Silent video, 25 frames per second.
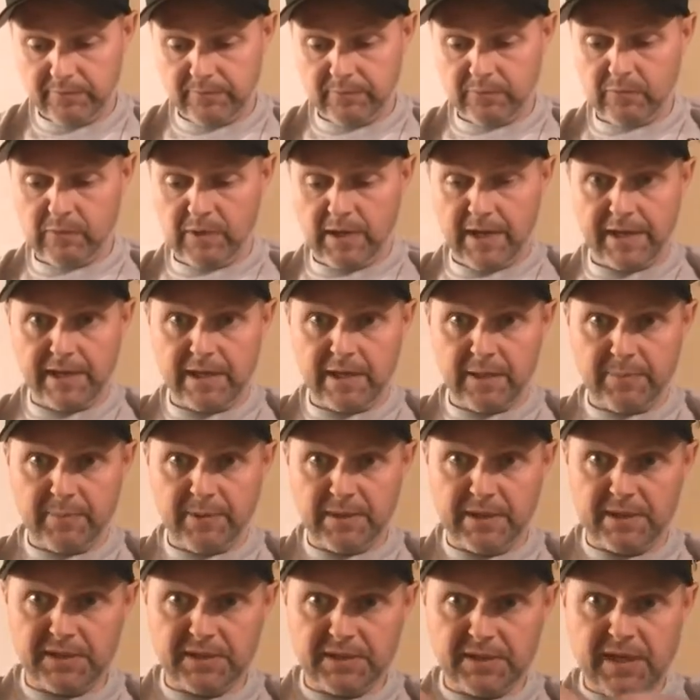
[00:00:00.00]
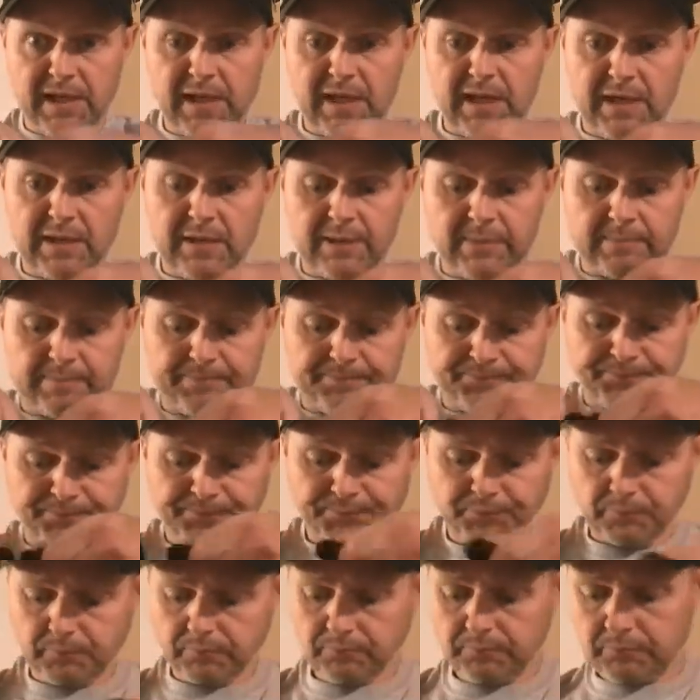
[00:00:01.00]
when I get up in the stand.
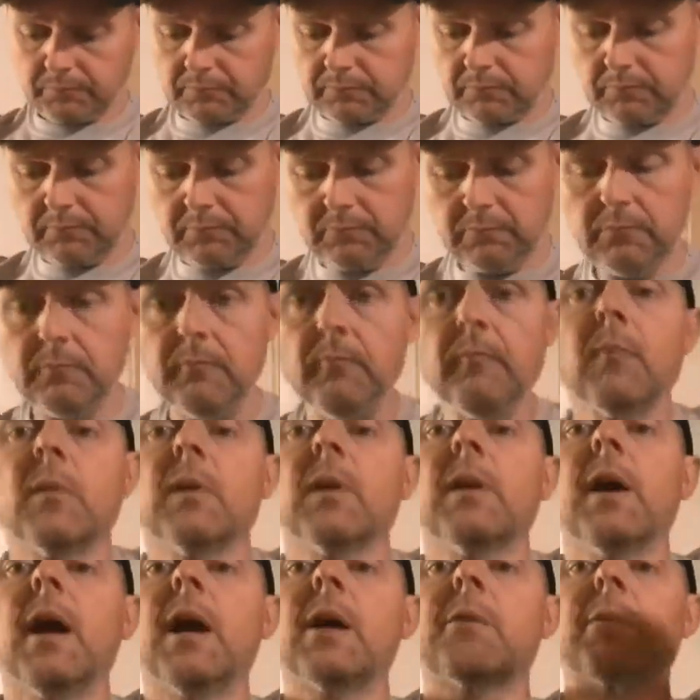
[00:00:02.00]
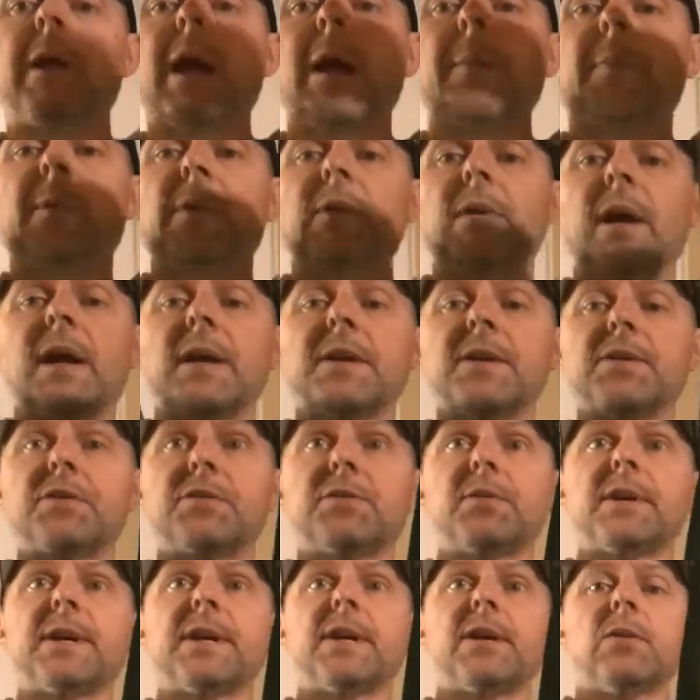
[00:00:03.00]
I wrap it around the
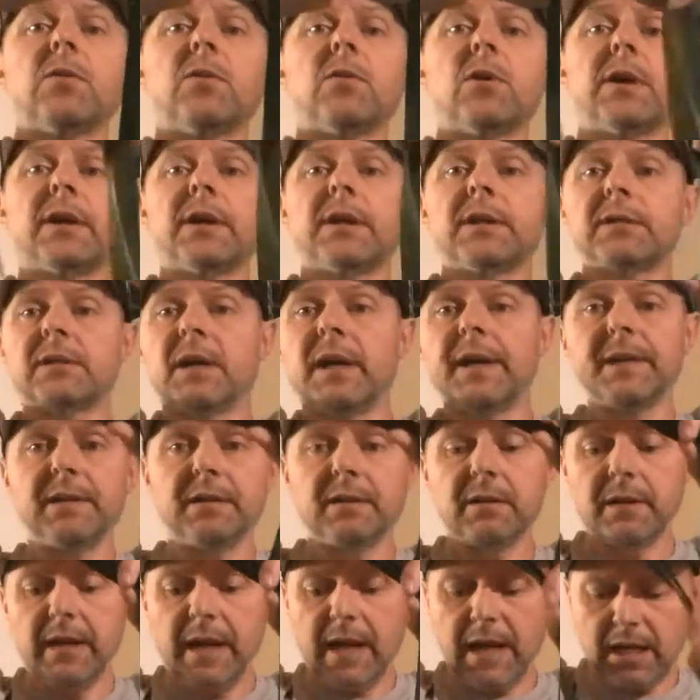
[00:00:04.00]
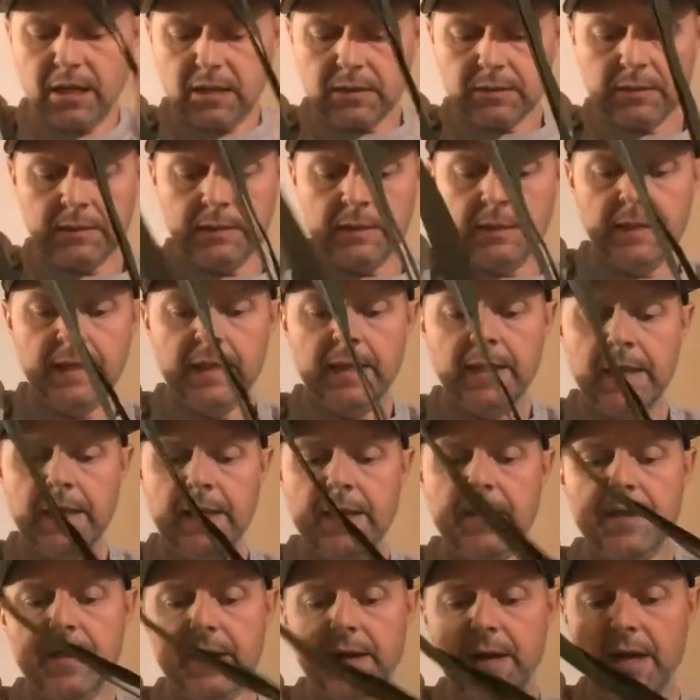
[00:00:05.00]
tree and hook it, tighten her down,
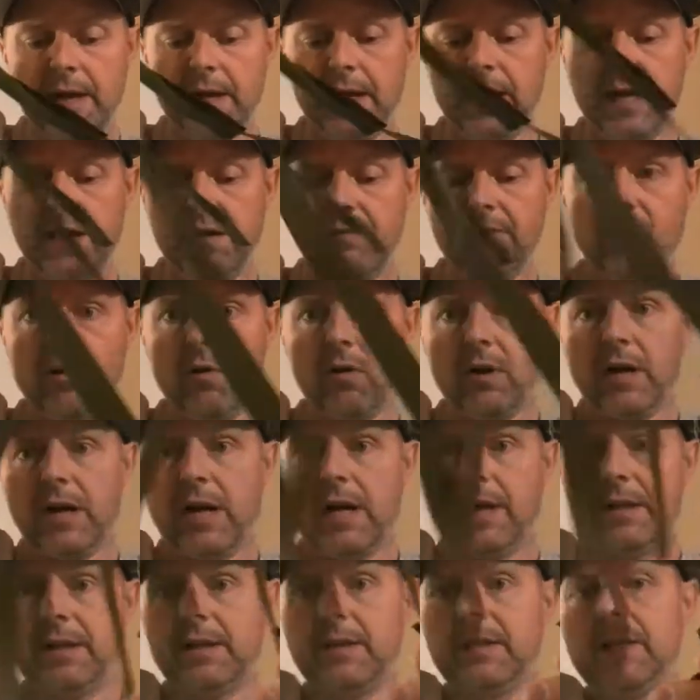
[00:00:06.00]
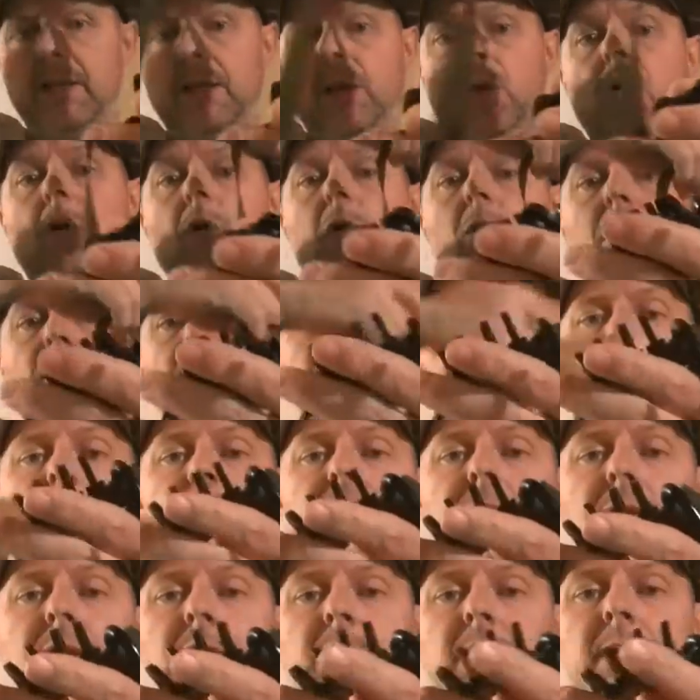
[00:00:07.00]
and then I have all kind of hooks
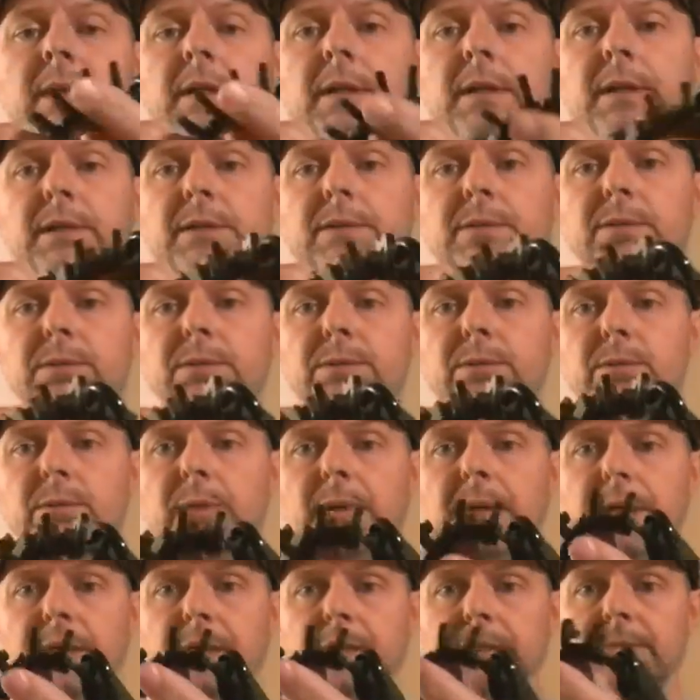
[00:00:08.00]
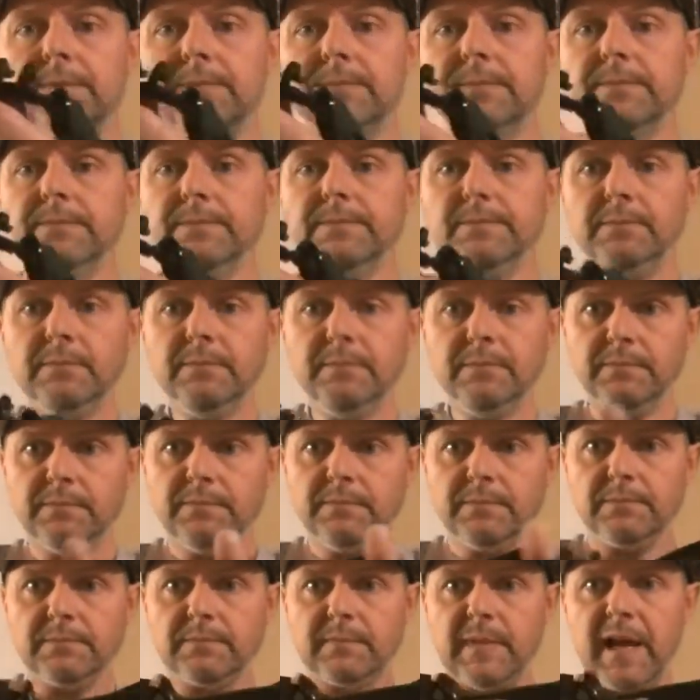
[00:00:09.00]
to
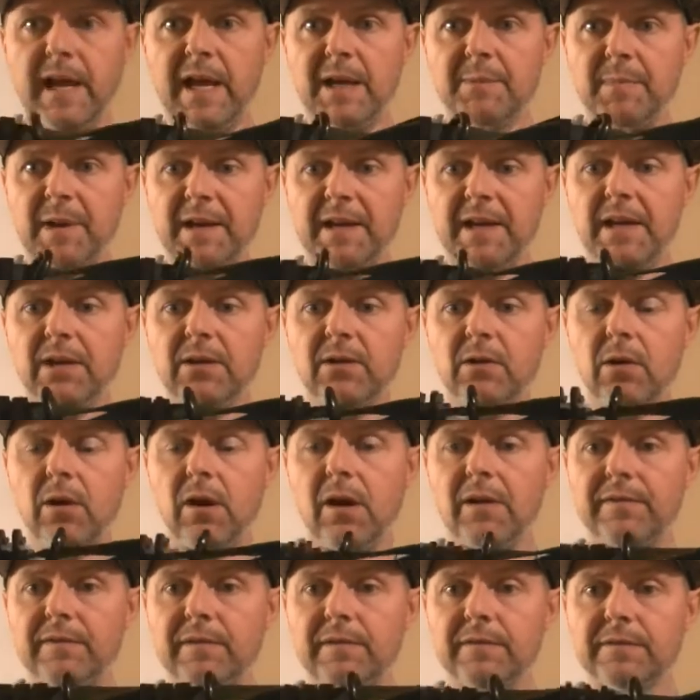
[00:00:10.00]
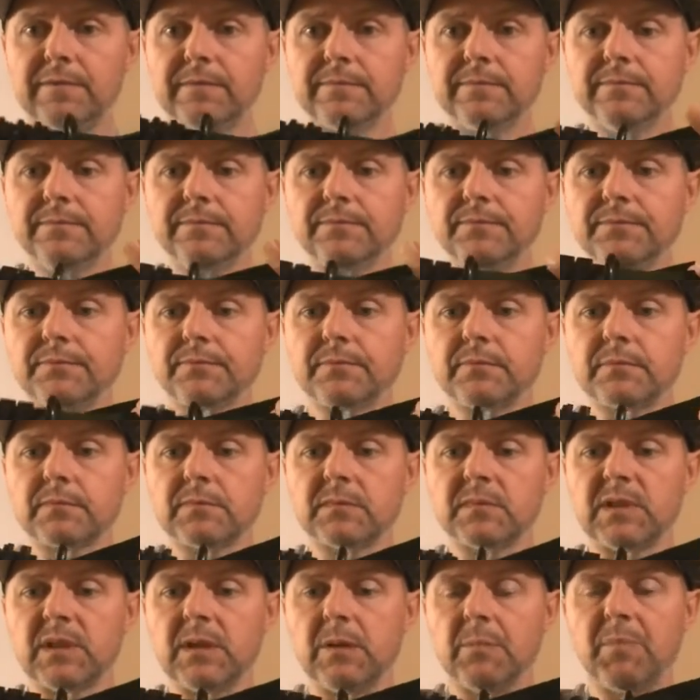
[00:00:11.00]
hang my gear off of.
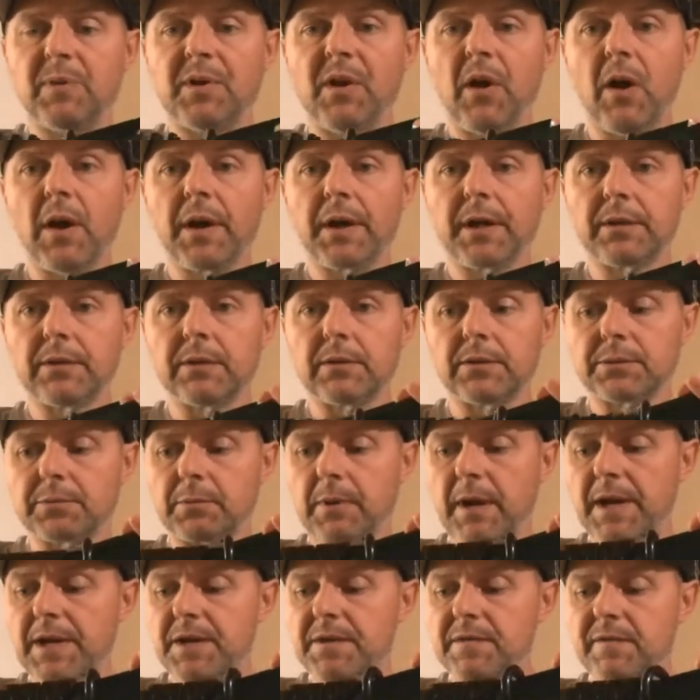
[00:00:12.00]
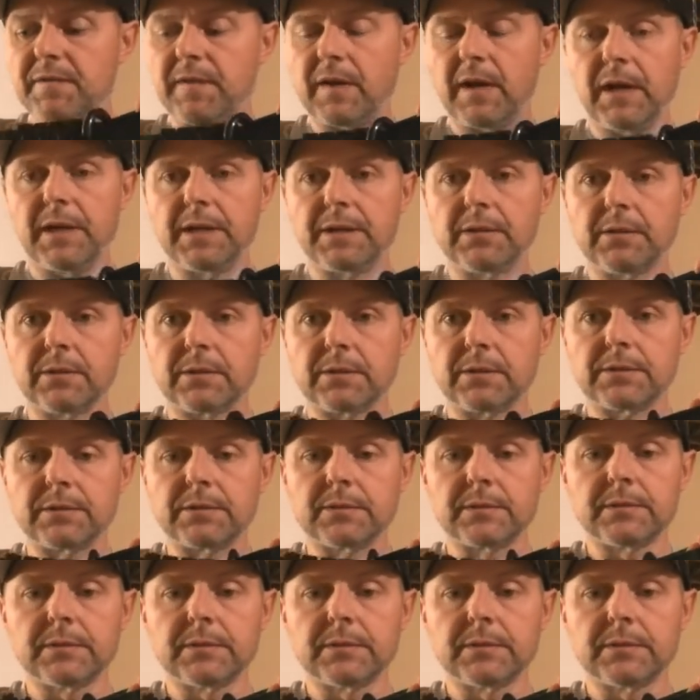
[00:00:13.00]
You know, binoculars, rangefinders,